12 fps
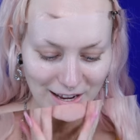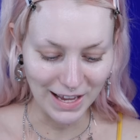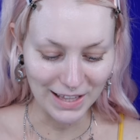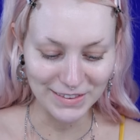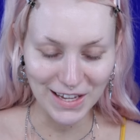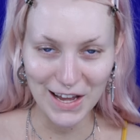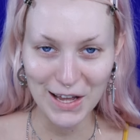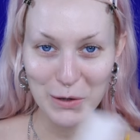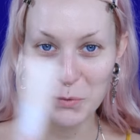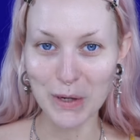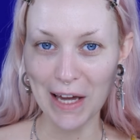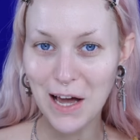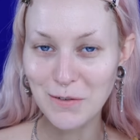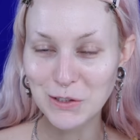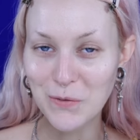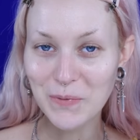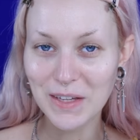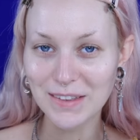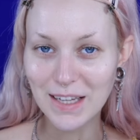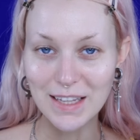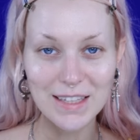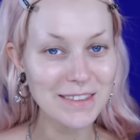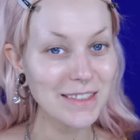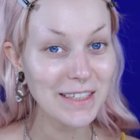And then we have something that
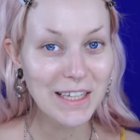isn't